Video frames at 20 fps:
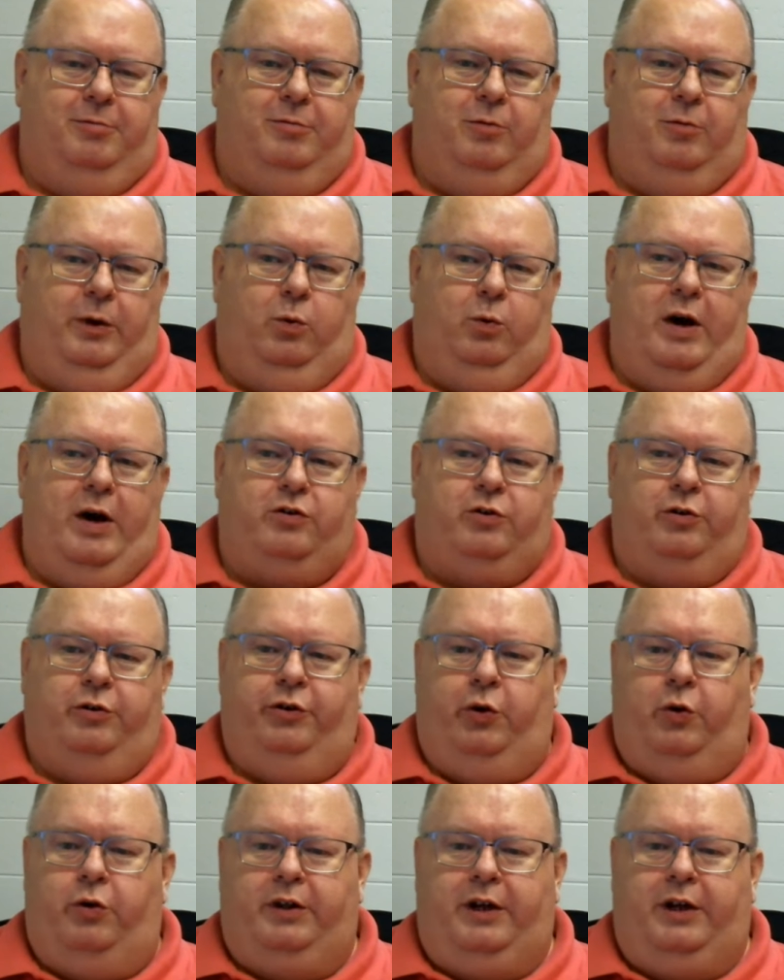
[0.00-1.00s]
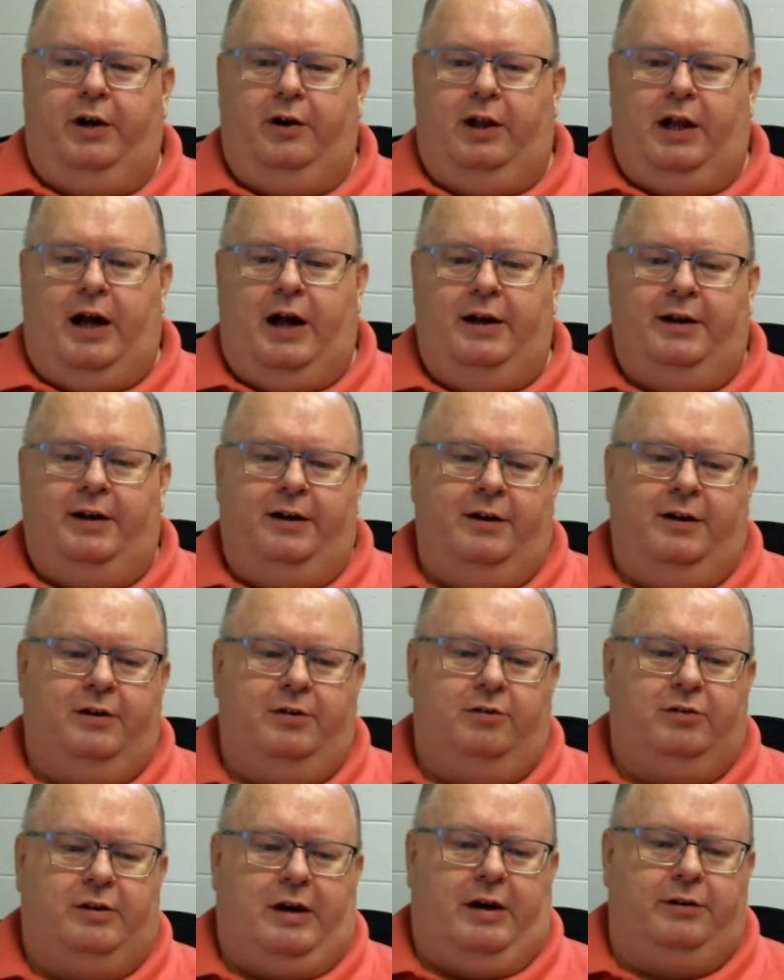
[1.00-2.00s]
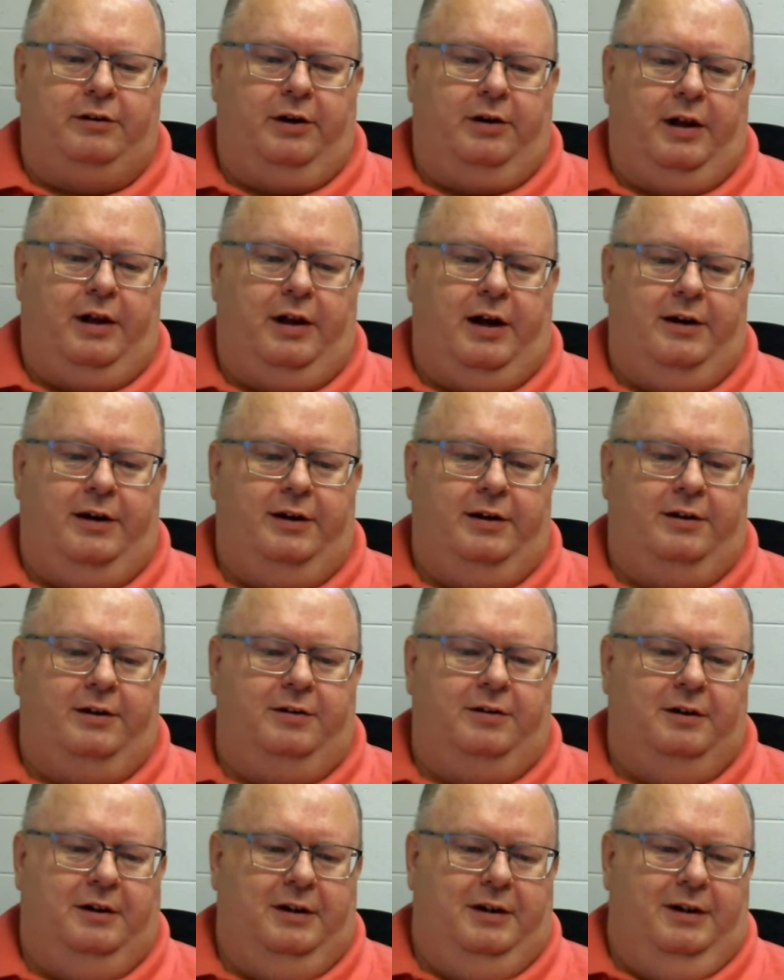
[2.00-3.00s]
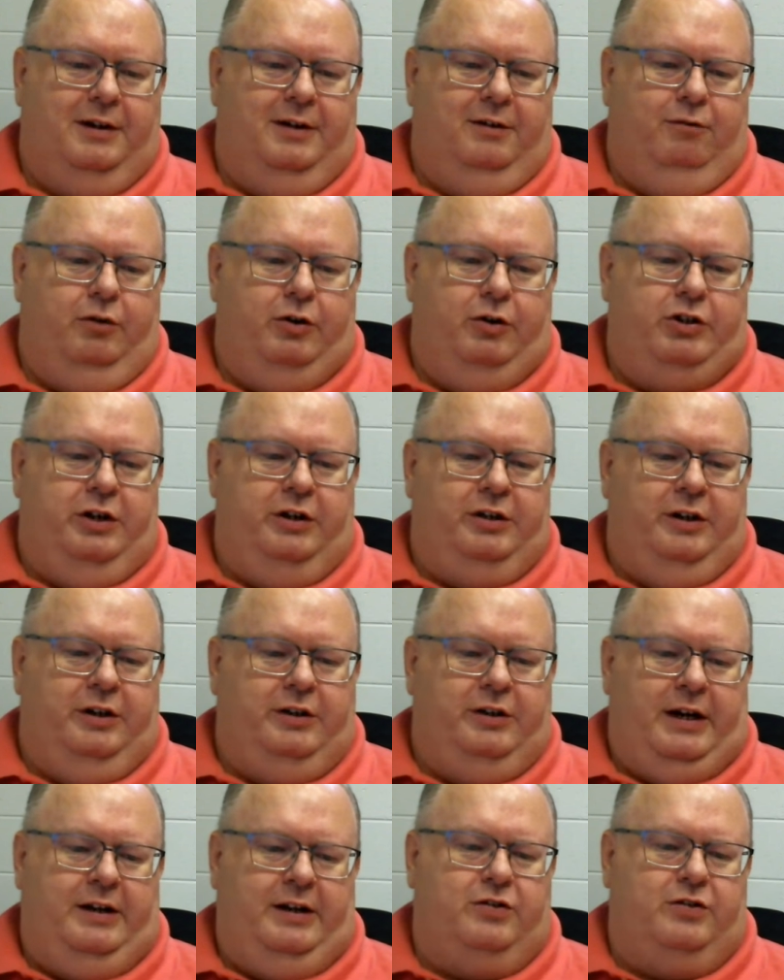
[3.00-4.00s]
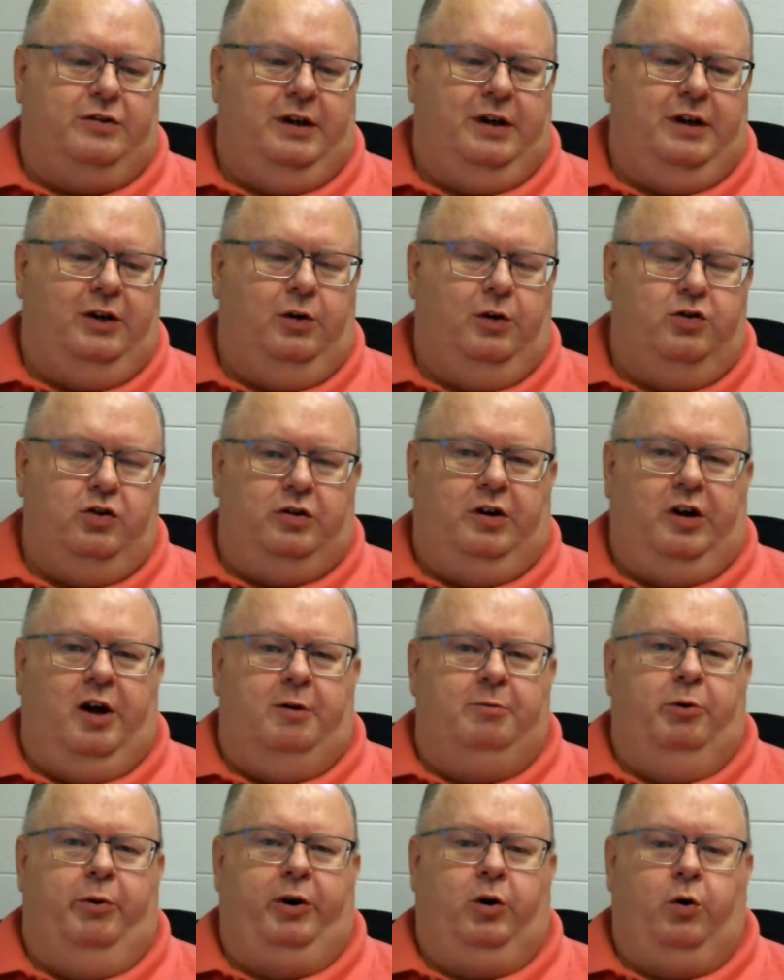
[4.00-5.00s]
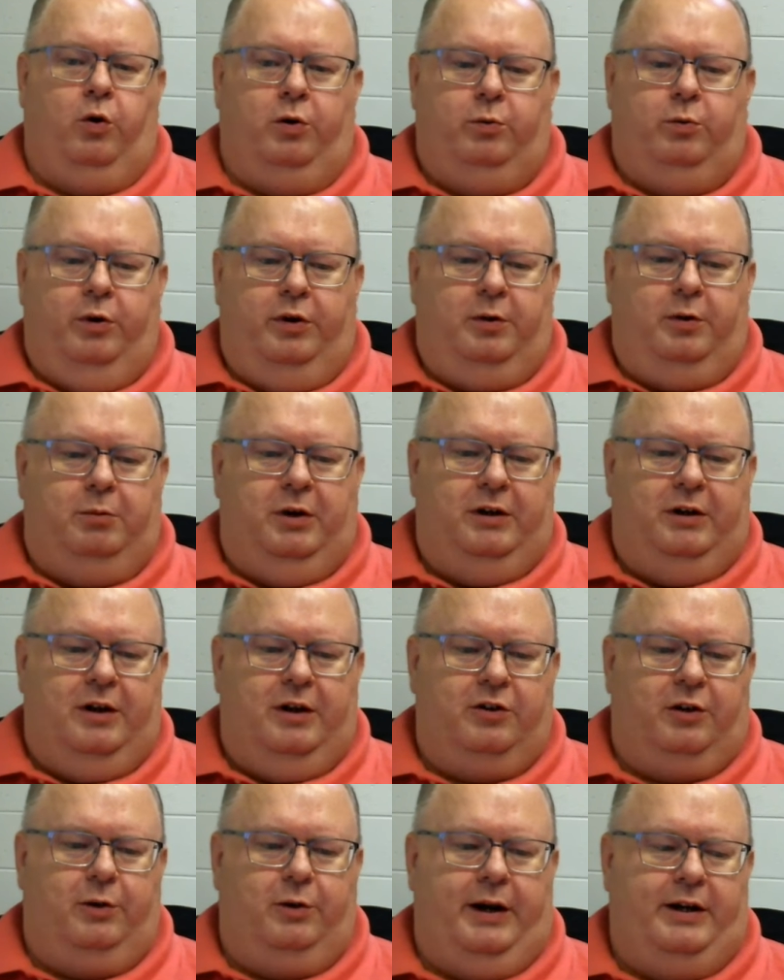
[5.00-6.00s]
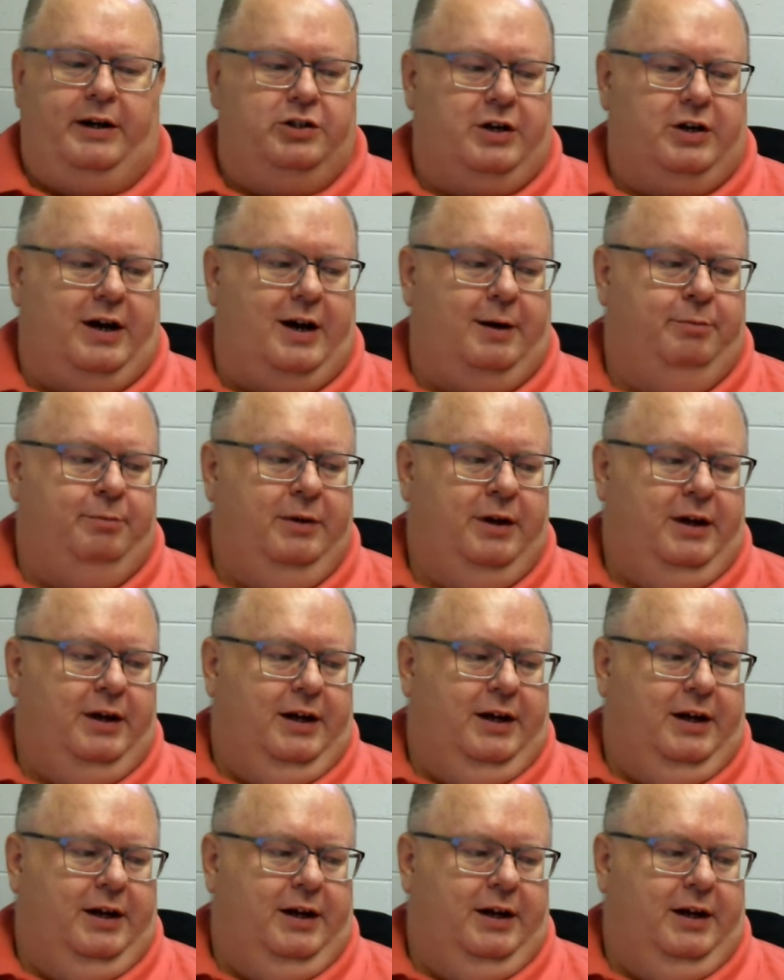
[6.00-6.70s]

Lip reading: Western North Carolina, South Carolina, Virginia, Tennessee, you should come and record with him. He does a great job.